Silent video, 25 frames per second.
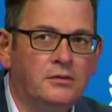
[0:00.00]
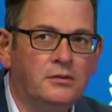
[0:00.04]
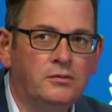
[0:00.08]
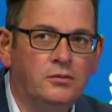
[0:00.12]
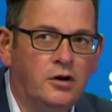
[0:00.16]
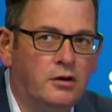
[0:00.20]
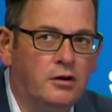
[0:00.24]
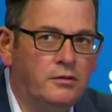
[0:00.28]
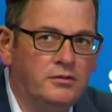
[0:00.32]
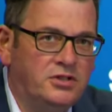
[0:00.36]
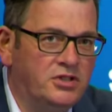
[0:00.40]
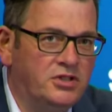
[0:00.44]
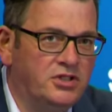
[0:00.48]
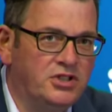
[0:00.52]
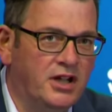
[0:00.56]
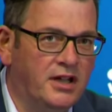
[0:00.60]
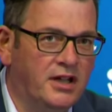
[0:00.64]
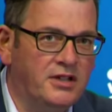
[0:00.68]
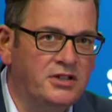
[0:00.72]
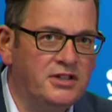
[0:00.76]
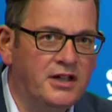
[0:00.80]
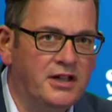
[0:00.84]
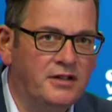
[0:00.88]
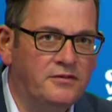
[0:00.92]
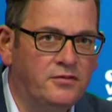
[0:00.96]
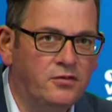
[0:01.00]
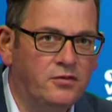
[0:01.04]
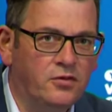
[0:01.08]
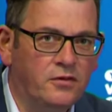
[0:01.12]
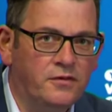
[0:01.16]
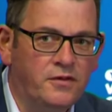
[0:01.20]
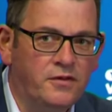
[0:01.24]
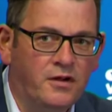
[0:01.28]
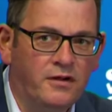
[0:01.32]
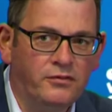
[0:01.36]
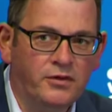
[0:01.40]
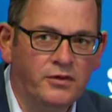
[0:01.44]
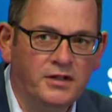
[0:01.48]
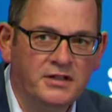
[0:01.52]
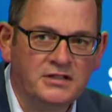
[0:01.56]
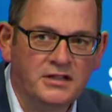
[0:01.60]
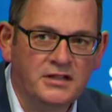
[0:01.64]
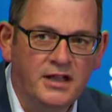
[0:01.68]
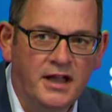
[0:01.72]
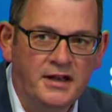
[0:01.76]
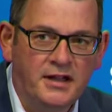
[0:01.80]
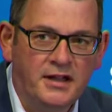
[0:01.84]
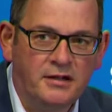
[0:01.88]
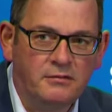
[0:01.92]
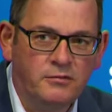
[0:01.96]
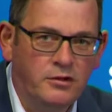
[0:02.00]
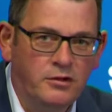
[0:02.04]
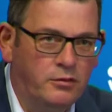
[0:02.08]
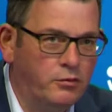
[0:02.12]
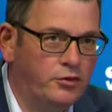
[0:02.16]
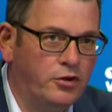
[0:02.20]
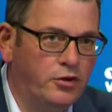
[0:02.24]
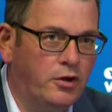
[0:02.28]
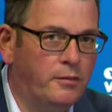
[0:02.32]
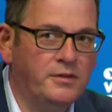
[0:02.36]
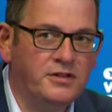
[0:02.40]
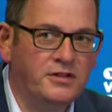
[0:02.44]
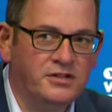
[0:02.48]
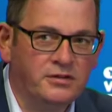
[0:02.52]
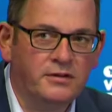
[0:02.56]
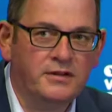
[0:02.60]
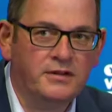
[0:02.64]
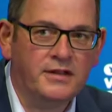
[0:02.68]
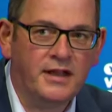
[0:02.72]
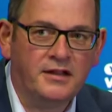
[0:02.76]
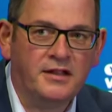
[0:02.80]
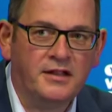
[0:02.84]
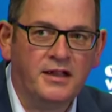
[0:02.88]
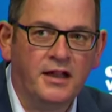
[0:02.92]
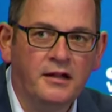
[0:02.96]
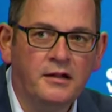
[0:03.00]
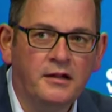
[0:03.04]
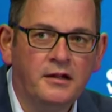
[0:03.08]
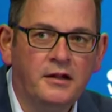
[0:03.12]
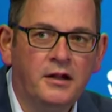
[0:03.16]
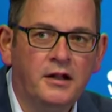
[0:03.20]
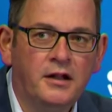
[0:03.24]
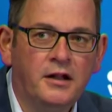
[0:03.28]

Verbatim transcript: Why would you change that four or five weeks later? We will not be doing that here.